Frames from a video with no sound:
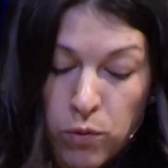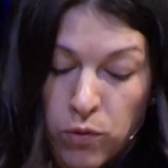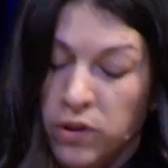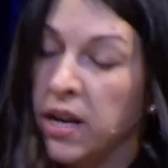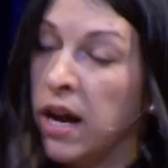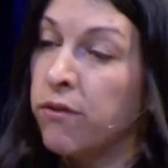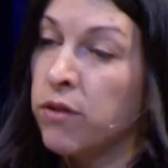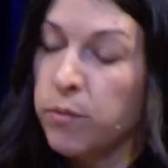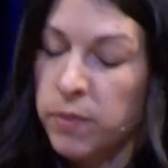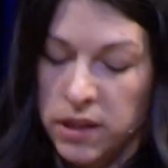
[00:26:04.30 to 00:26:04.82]
we'll
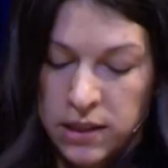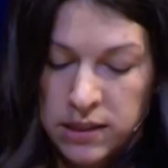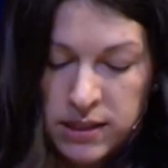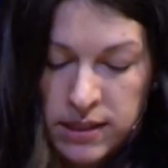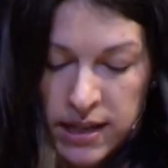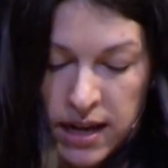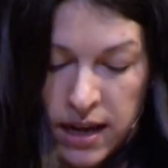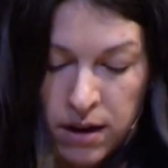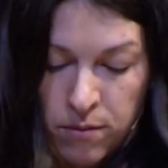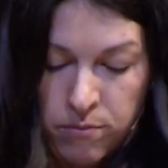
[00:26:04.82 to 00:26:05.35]
never be the
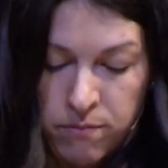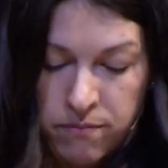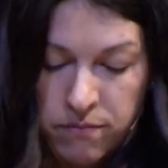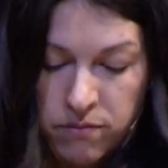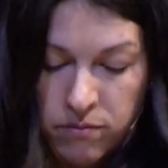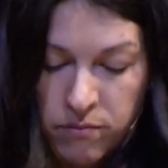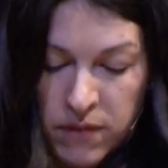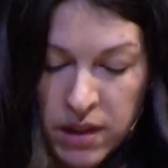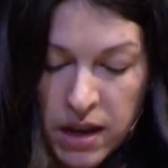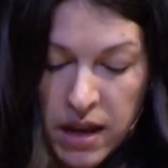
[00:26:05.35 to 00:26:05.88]
same.
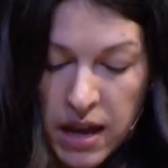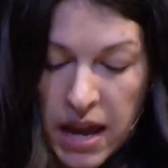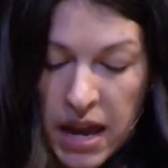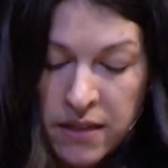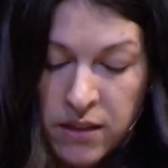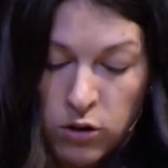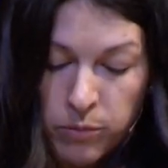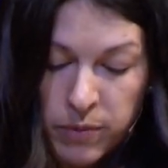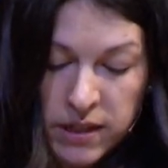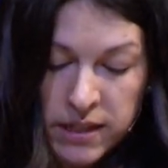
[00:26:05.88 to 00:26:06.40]
And
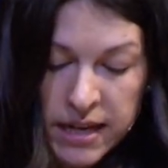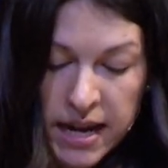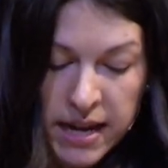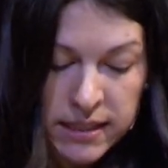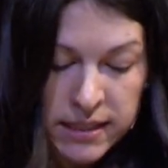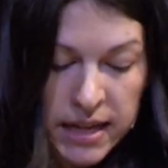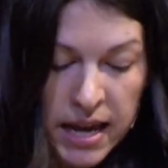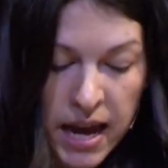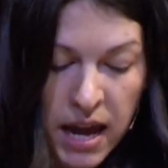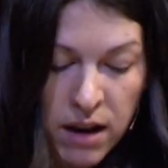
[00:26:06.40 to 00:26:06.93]
there will be
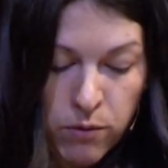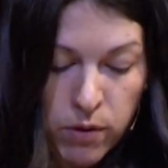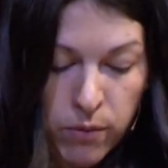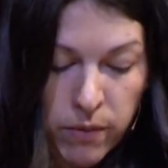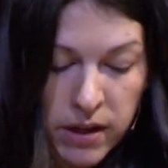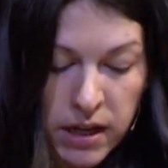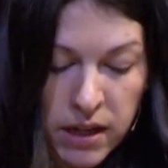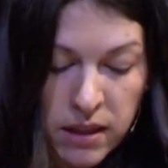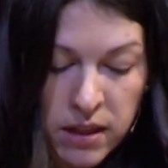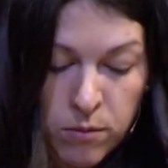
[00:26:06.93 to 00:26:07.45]
days ahead where we
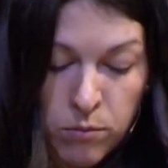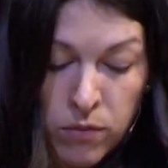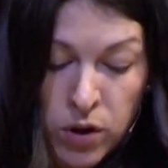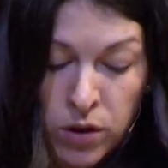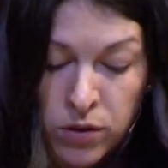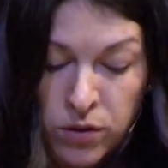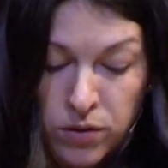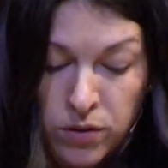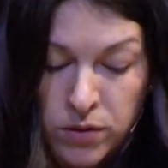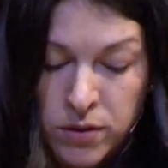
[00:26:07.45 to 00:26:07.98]
need the
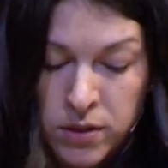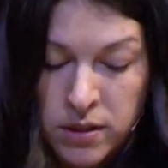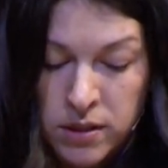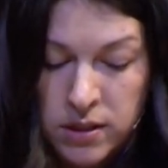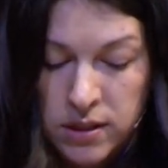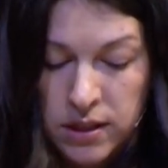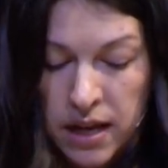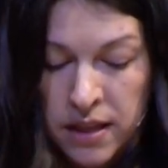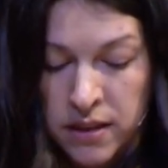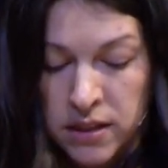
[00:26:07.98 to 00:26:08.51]

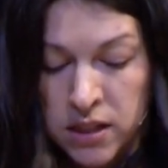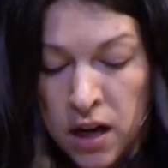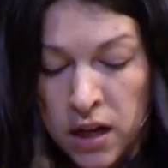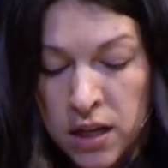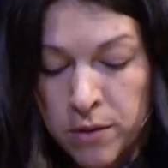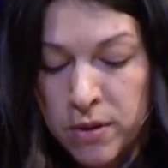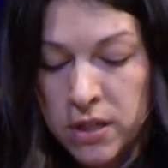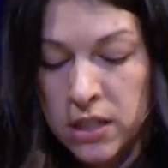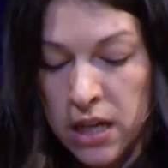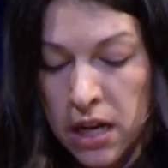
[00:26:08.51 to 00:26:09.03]
myrtles and the
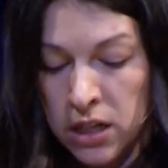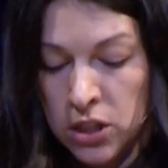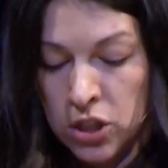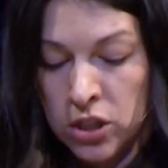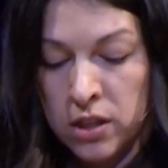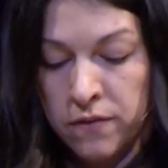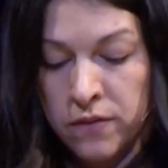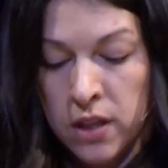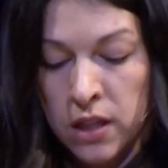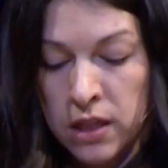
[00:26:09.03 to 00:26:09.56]
documentation
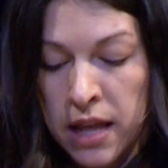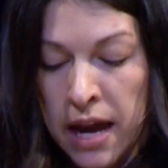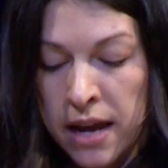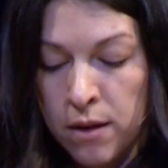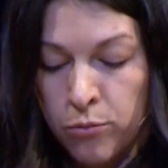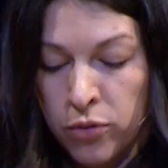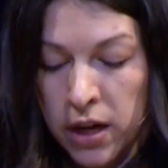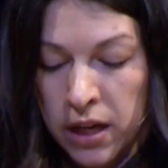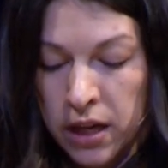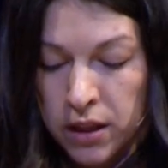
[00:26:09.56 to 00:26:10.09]
of the light
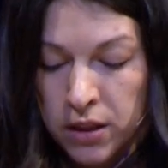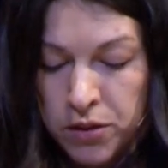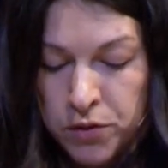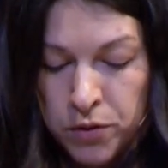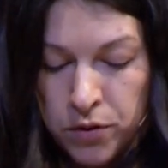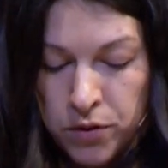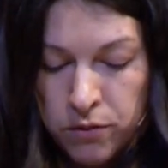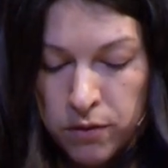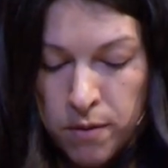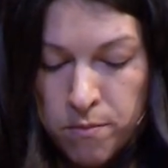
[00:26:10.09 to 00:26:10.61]
breaking
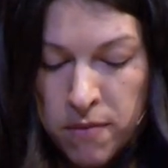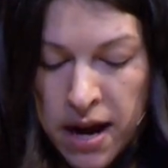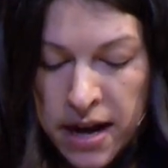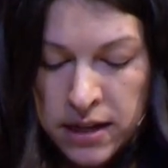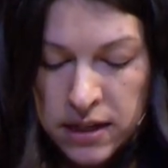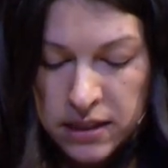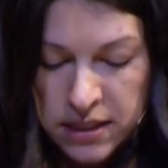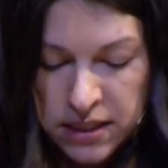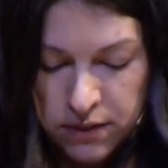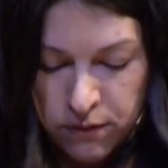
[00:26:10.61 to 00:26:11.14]
through to
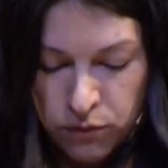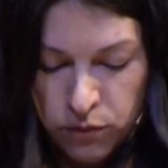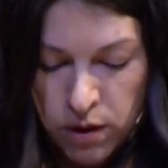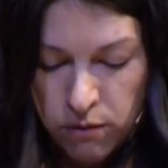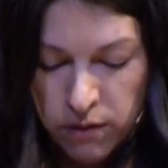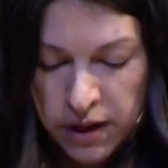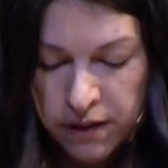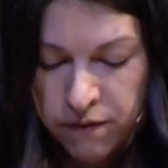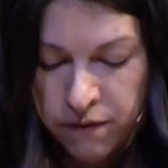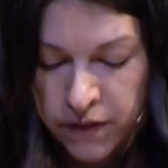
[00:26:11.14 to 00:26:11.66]
remind us of what
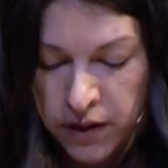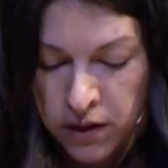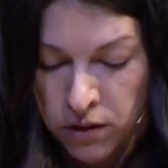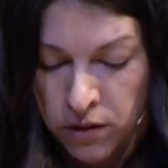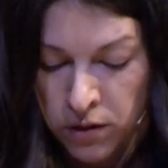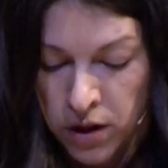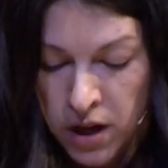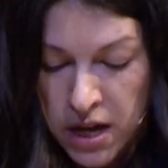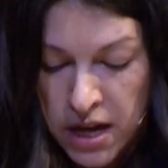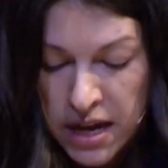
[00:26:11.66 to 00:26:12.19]
we
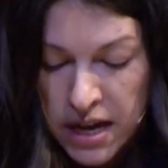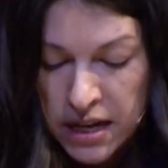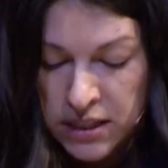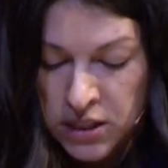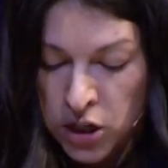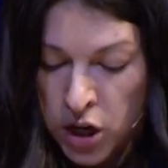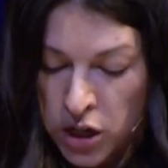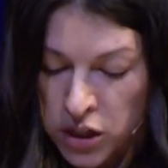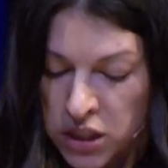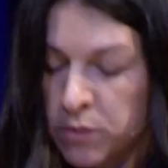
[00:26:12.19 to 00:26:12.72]
feel is
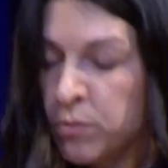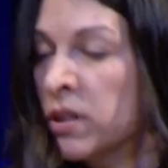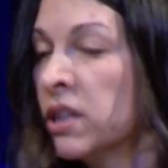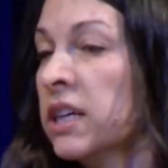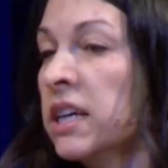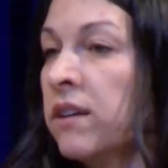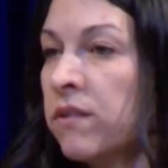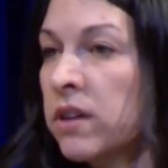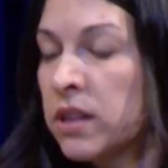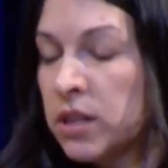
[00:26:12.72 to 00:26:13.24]
hard to
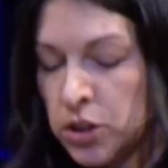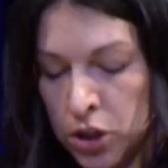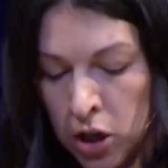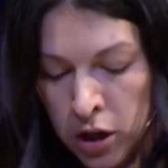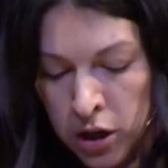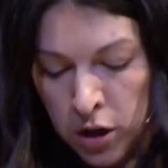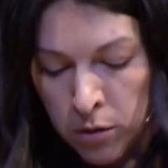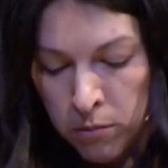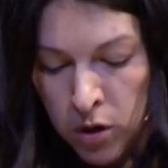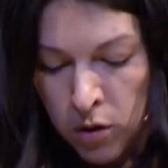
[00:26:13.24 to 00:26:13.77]
believe in the
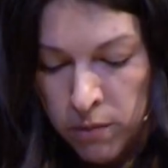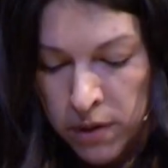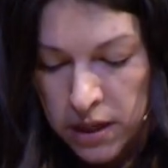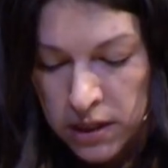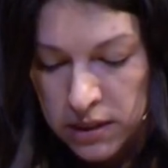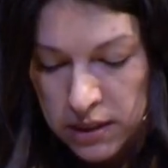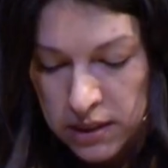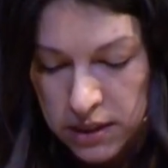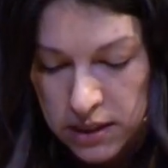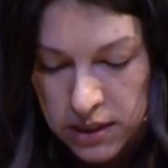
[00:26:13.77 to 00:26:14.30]
darker
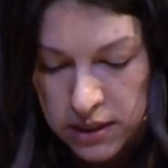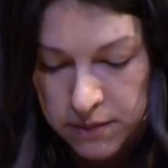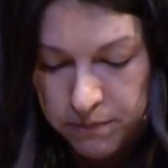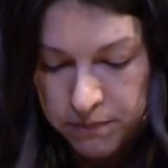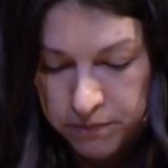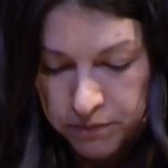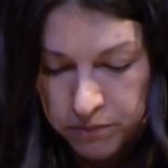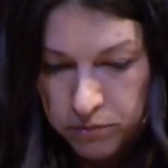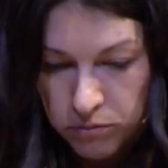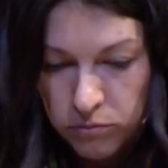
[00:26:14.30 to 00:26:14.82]
moments.
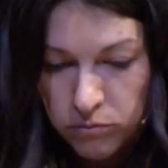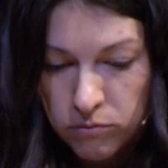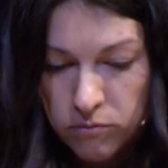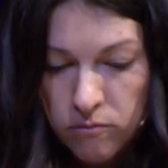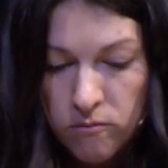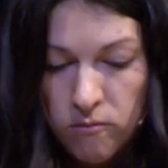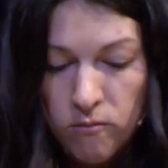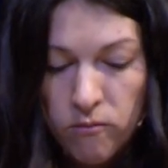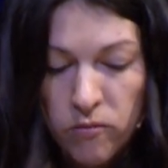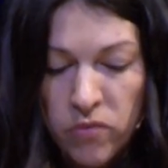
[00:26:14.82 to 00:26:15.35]

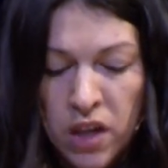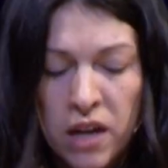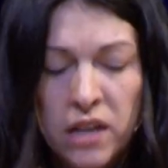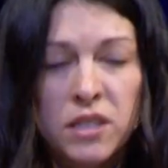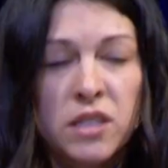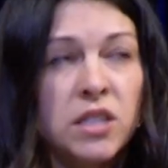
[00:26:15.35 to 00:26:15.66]
And